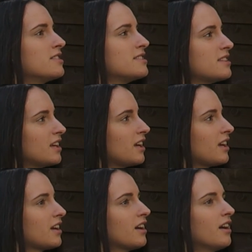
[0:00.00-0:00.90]
to
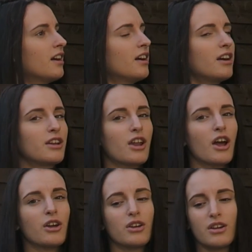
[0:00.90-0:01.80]
see, you
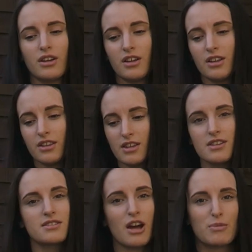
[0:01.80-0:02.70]
know,
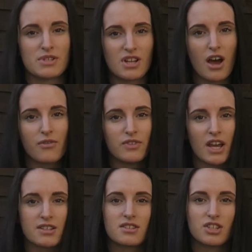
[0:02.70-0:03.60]
this type of stuff
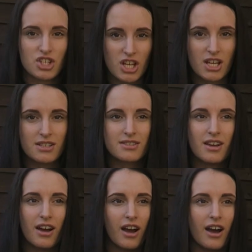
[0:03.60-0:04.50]
next to the cheese.
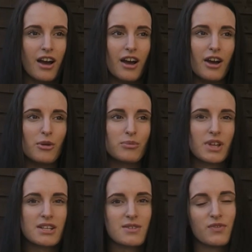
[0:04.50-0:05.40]

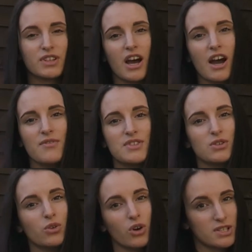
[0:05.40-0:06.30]
That's something that I've
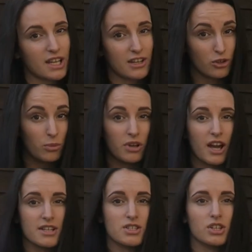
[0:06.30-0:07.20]
still got to get
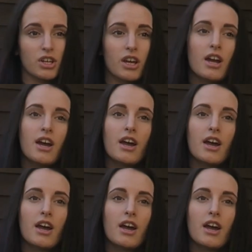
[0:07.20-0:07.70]
normalised to.